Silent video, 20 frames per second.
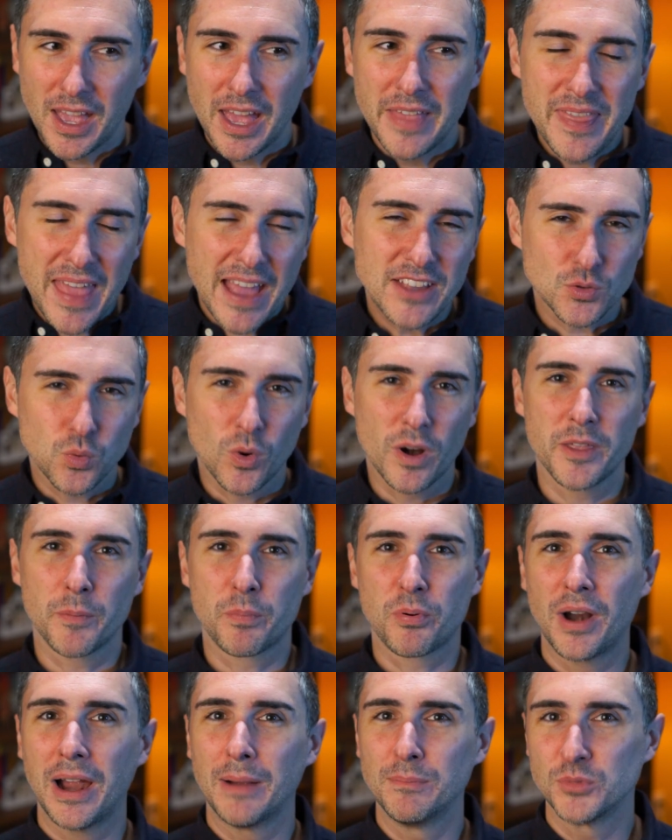And that's one of
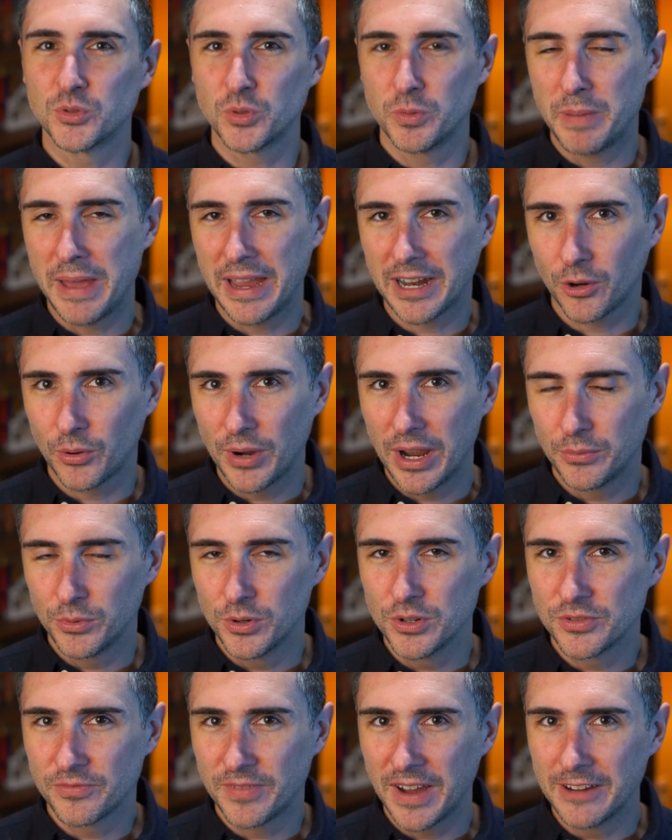the problems with Baccarat
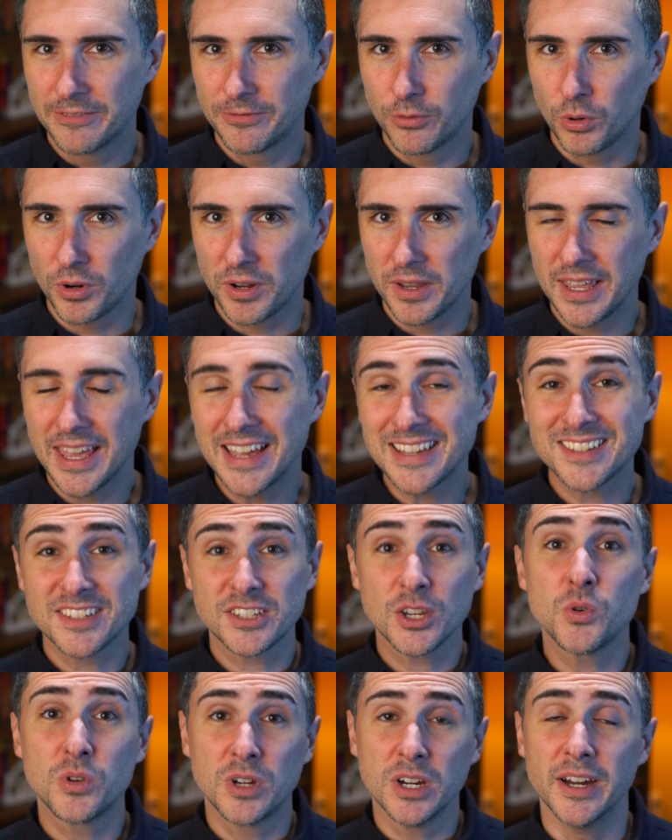Rouge 540. It's
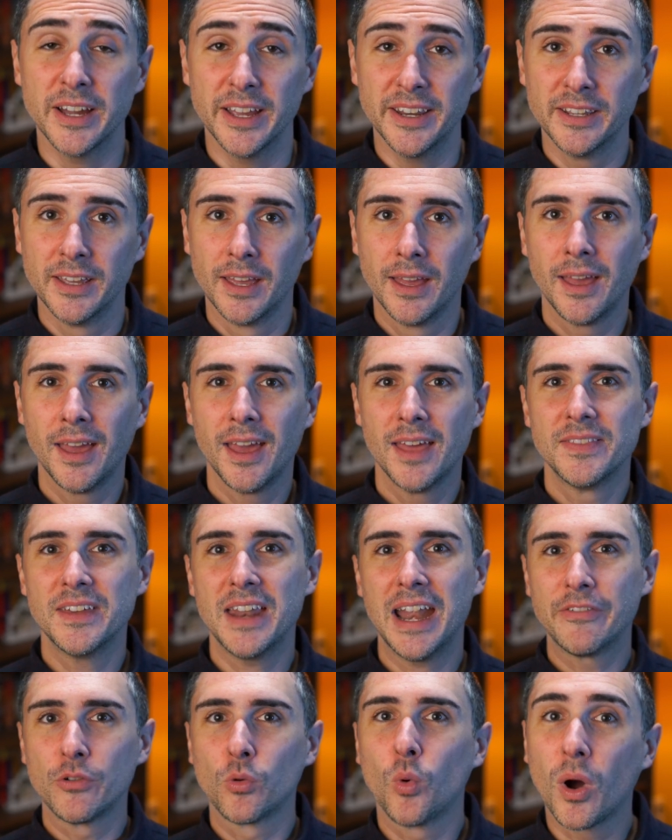so good
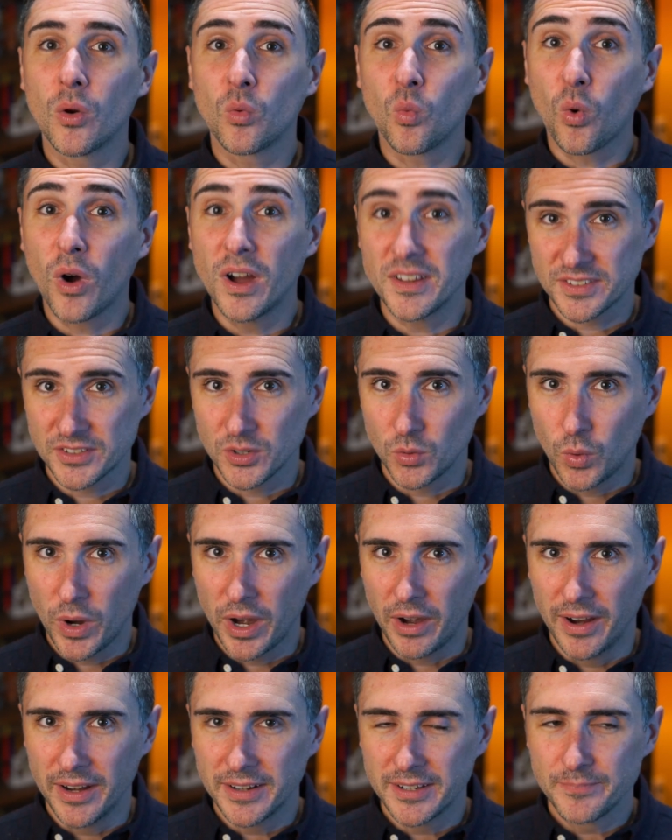that everyone wants to
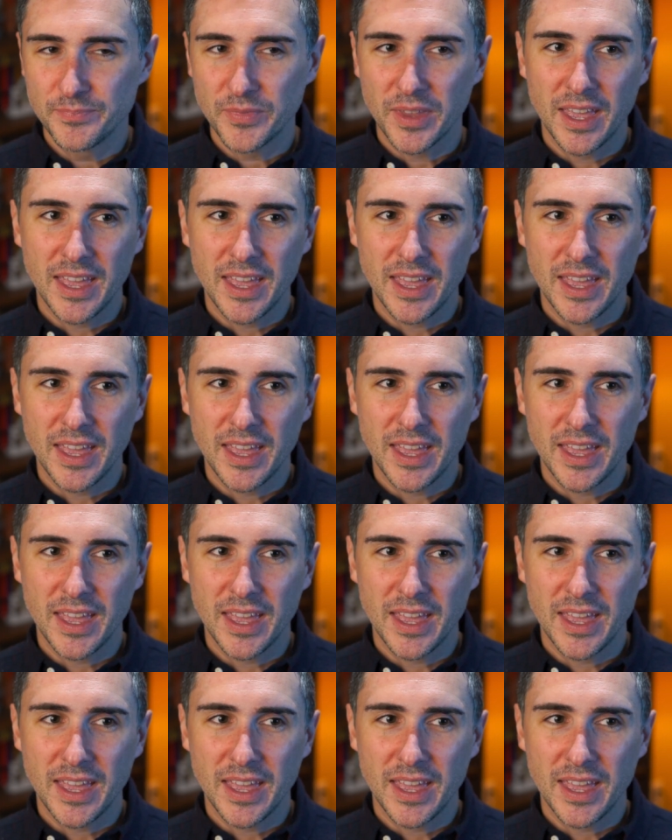wear it.